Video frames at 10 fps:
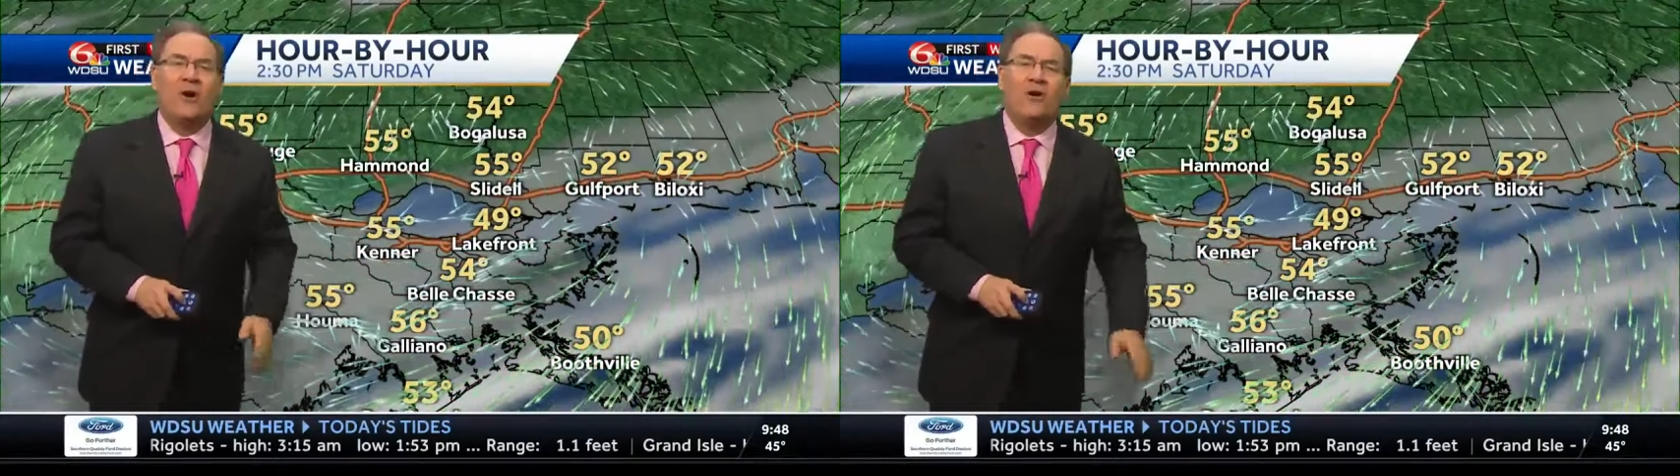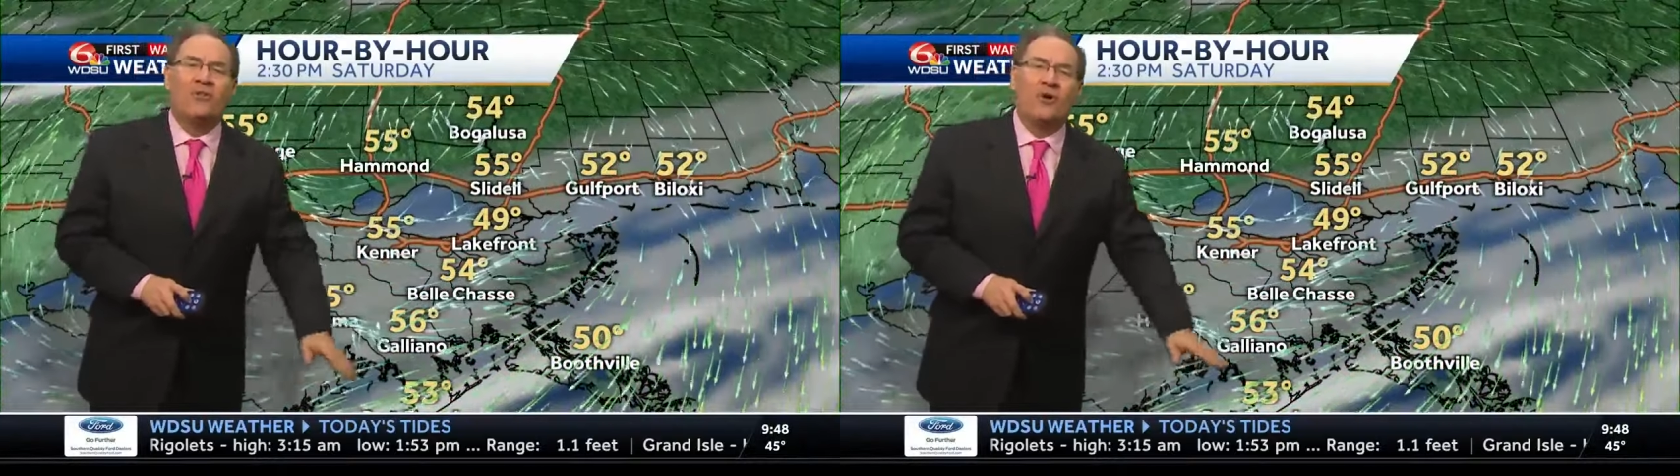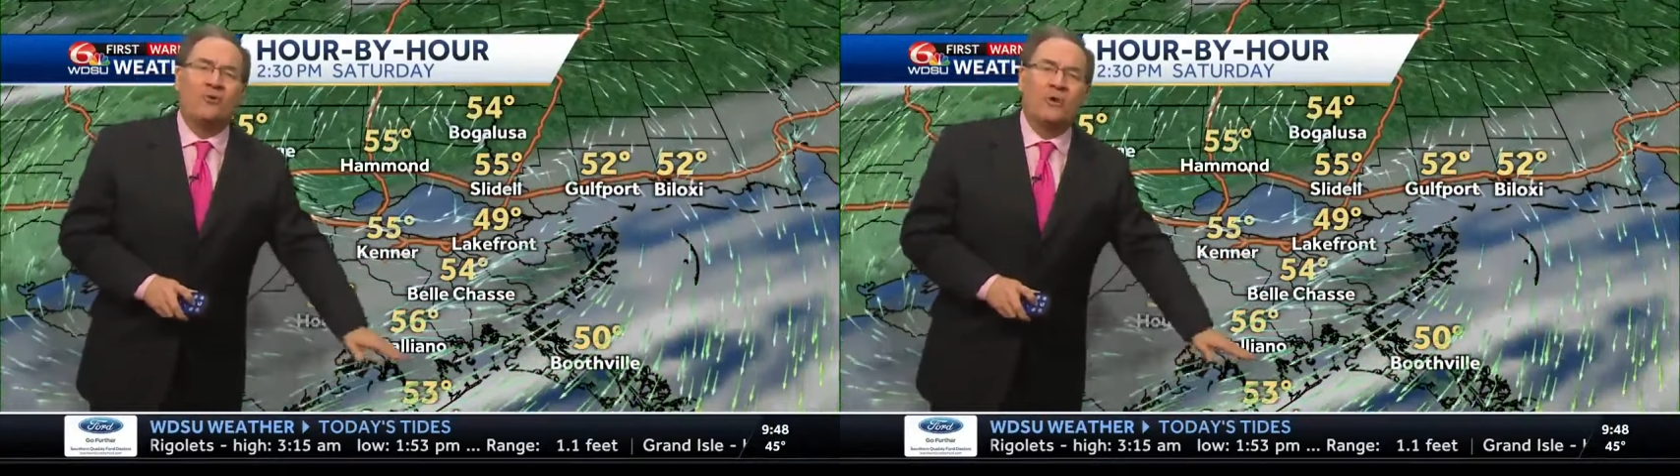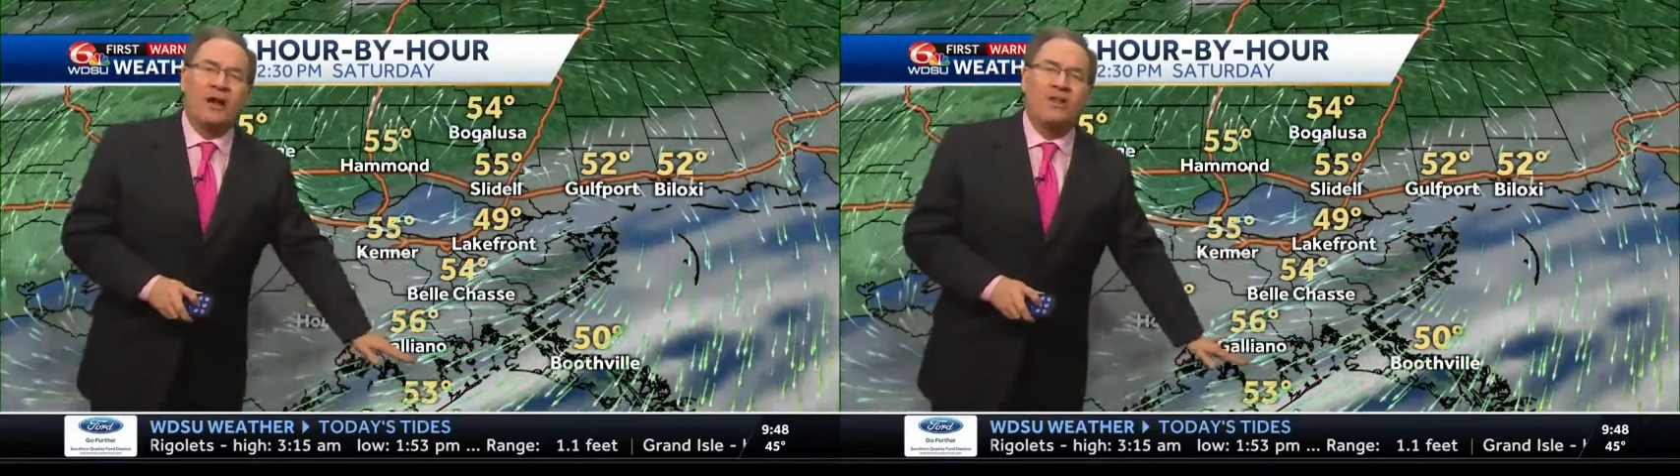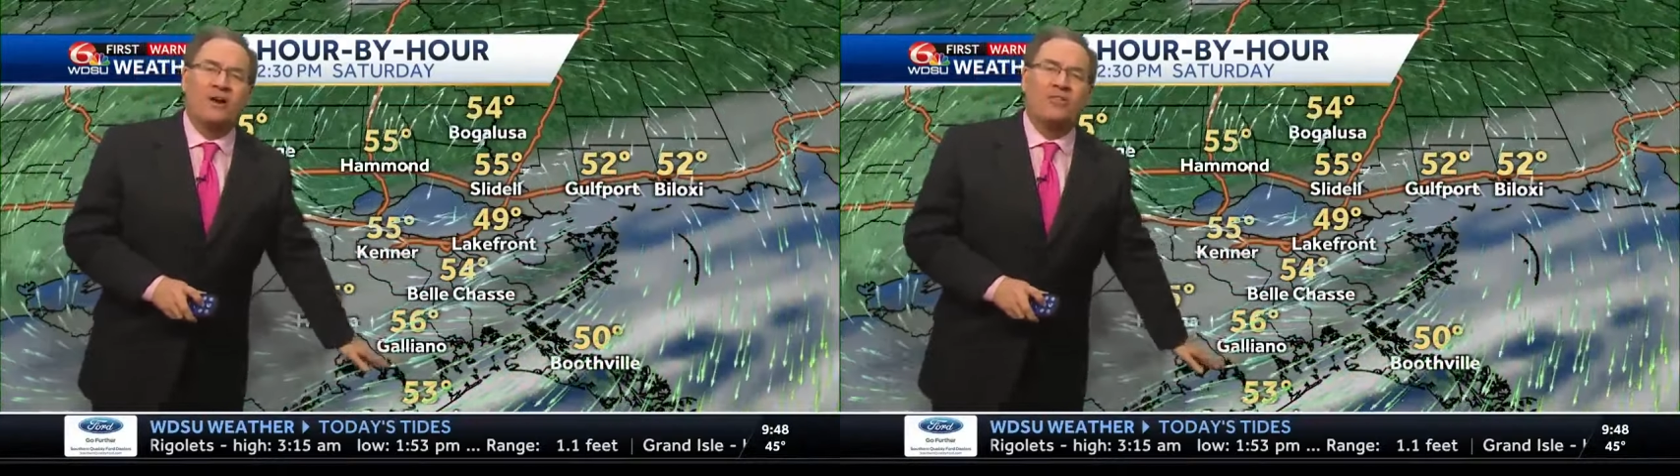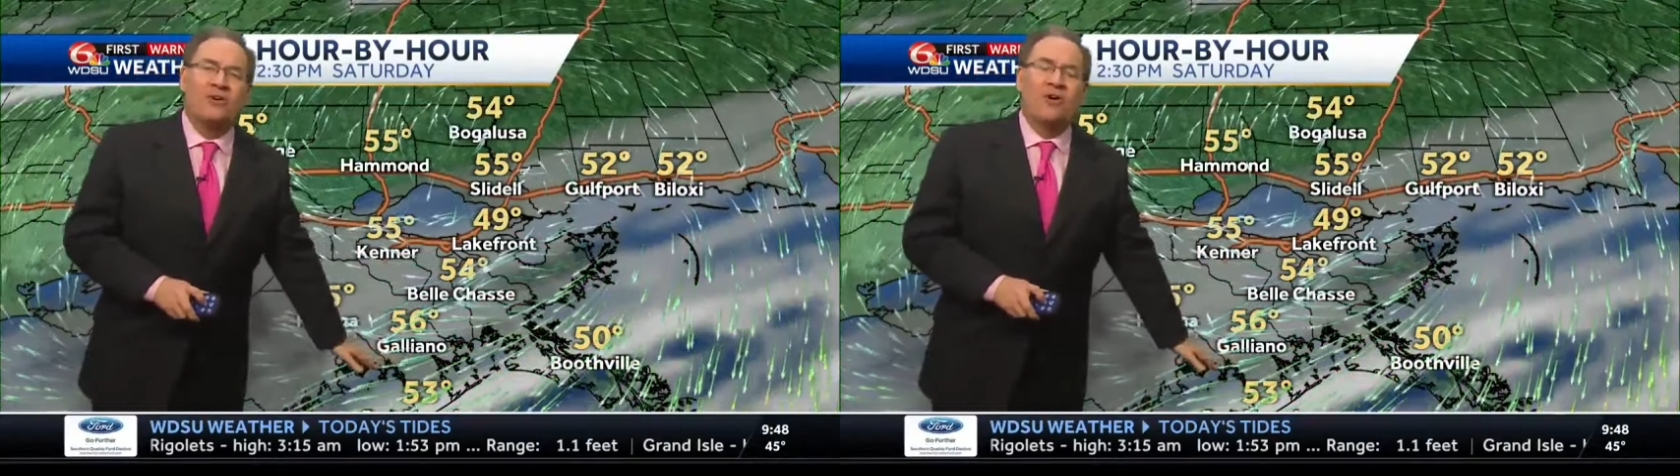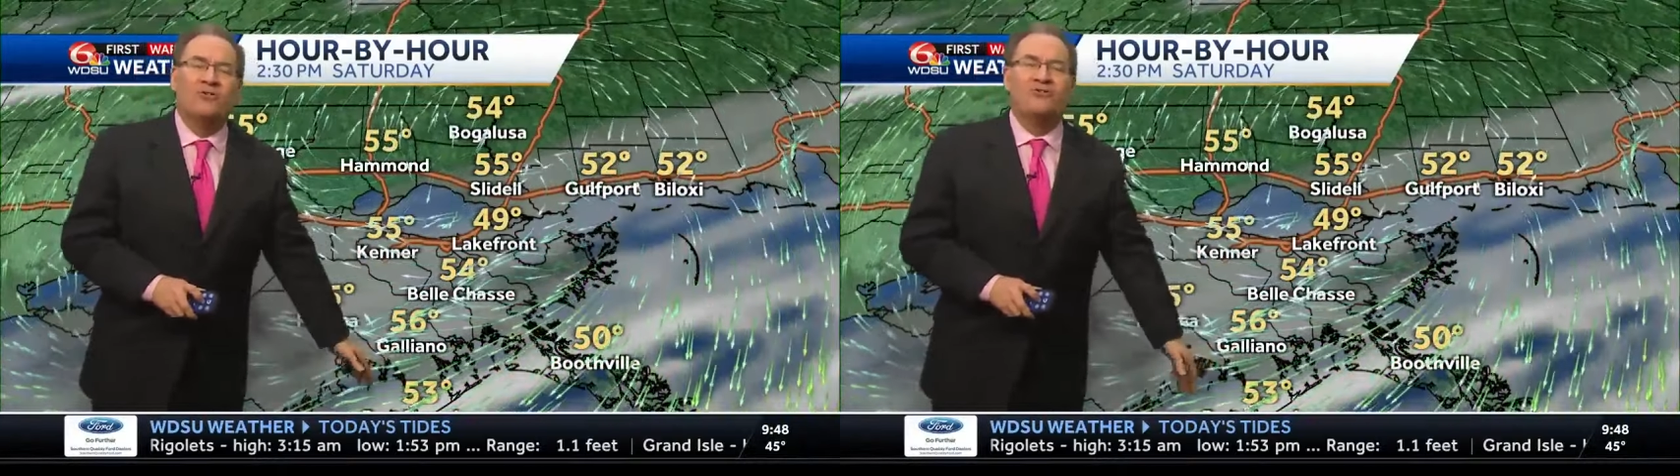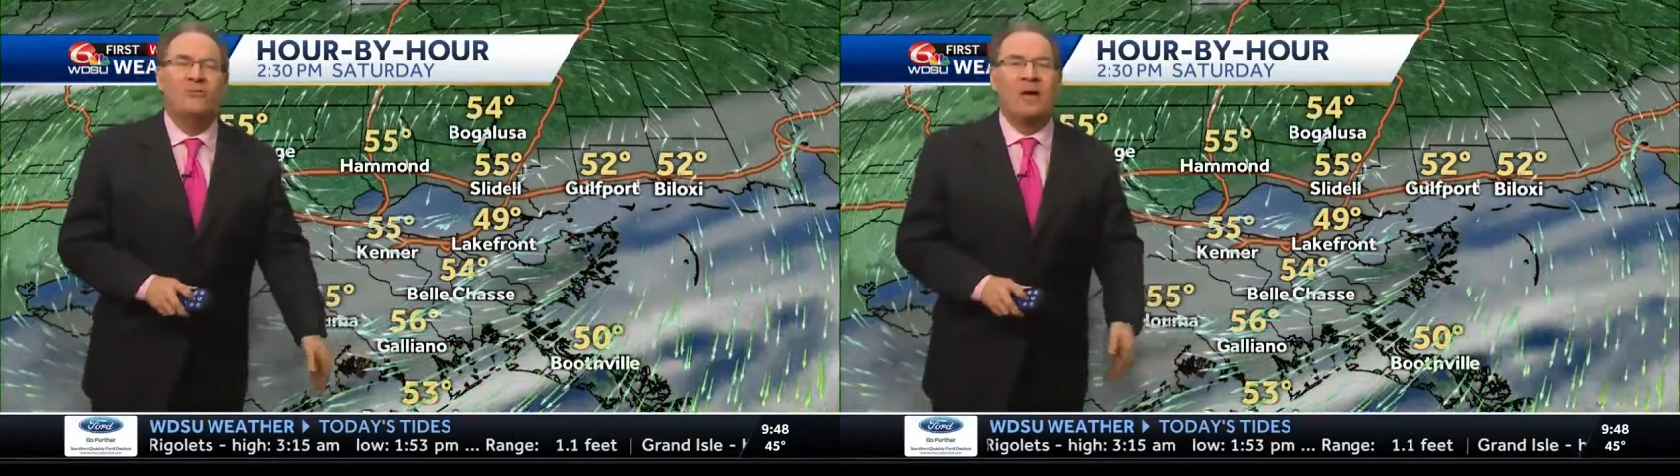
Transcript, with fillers: although right along the coast you